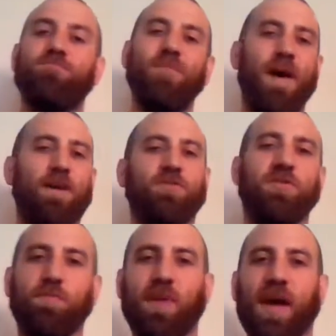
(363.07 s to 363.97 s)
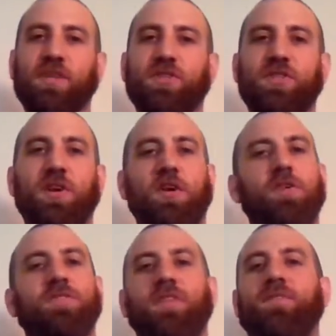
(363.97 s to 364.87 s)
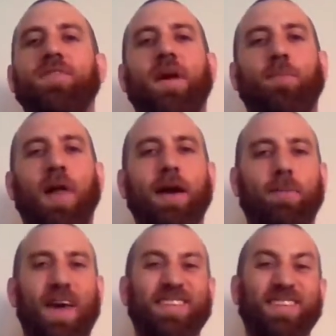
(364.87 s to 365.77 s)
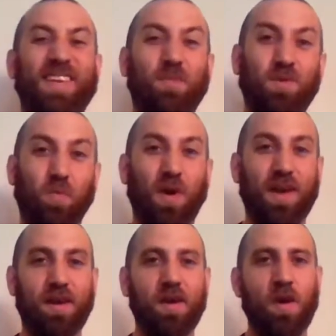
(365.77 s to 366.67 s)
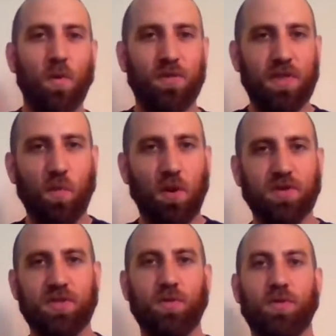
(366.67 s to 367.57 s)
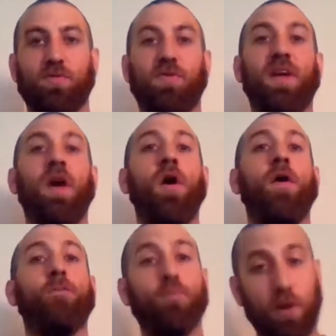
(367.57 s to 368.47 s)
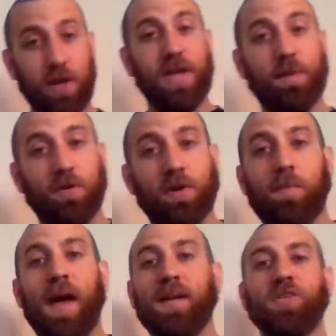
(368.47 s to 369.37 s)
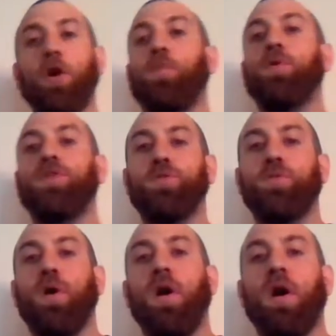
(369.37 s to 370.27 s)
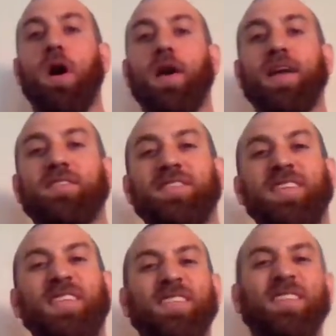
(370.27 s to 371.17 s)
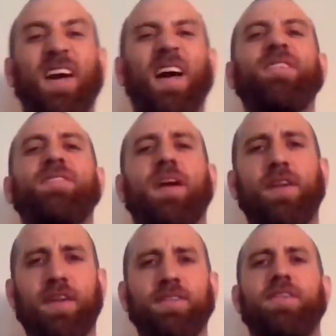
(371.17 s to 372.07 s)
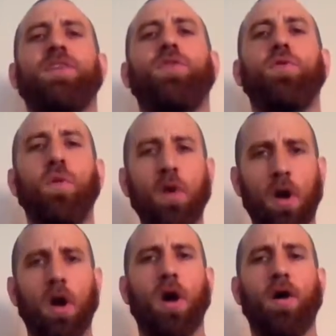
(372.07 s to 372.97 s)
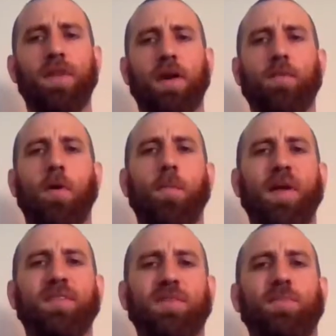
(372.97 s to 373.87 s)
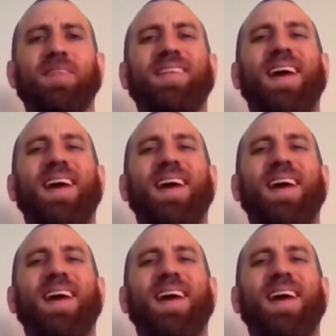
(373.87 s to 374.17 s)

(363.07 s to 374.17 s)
Aleister Black just turned, delivered that black mass, and he would win with the 1, 2, 3. Pretty damn good match. I hope we do get to see these guys kind of continue their momentum and